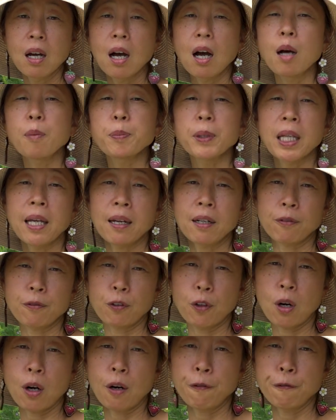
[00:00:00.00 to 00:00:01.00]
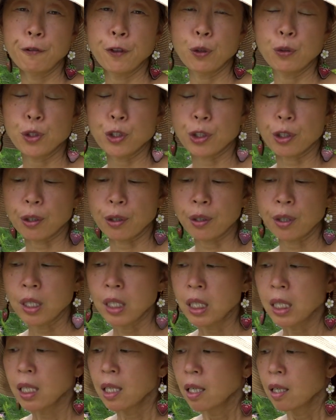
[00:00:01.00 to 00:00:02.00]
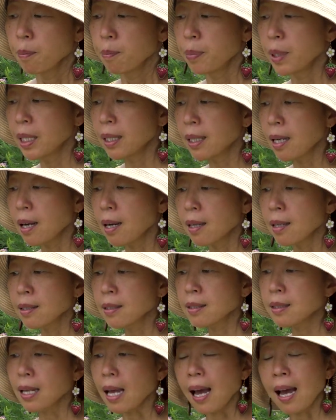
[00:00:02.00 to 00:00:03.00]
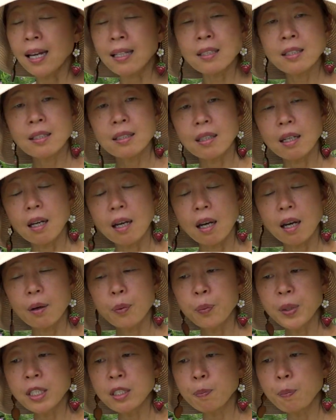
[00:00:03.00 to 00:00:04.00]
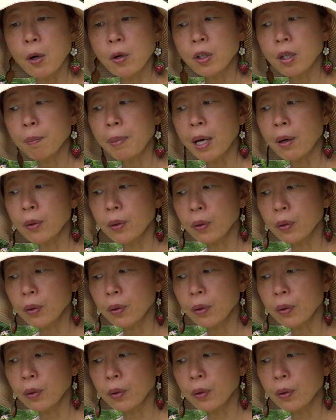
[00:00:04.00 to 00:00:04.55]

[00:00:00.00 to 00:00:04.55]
a plant for our future because, as we spoke about